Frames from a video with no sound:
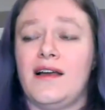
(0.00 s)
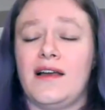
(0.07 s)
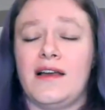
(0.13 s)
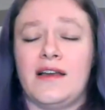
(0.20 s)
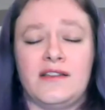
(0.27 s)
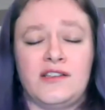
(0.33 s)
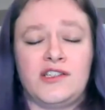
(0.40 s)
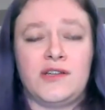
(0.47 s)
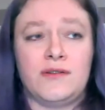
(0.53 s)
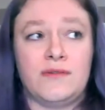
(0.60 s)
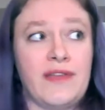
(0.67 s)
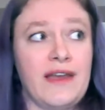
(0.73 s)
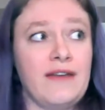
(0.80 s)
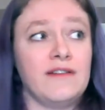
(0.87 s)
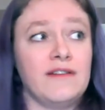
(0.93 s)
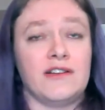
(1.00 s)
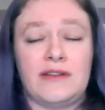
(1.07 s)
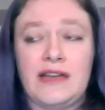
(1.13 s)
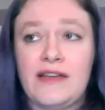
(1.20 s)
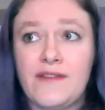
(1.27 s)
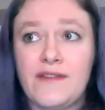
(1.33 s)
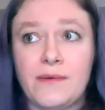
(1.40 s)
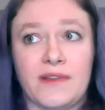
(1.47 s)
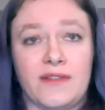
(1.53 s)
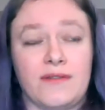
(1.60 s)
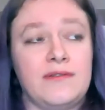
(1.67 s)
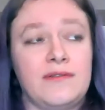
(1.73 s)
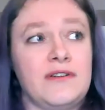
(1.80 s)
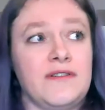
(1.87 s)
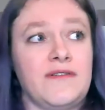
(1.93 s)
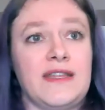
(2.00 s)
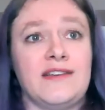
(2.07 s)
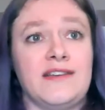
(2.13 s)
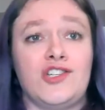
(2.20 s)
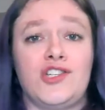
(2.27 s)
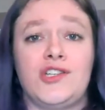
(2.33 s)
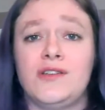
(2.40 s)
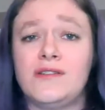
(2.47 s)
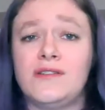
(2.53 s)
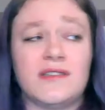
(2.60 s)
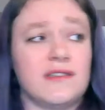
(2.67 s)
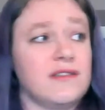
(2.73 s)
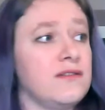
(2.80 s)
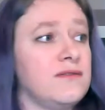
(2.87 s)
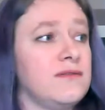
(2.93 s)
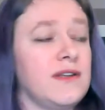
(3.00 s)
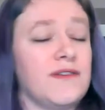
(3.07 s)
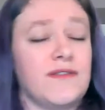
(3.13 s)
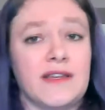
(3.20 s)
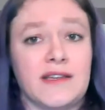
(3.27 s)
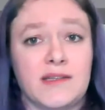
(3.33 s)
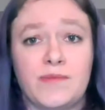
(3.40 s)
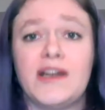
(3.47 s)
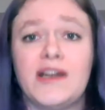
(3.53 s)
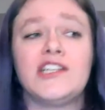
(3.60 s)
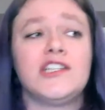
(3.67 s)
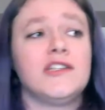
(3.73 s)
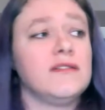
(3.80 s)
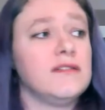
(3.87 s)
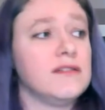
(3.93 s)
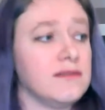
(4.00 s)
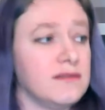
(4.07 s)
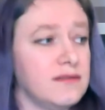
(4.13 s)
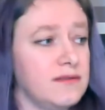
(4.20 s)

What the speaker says: and you're there and you're living with all of these shoulds and all of this pressure and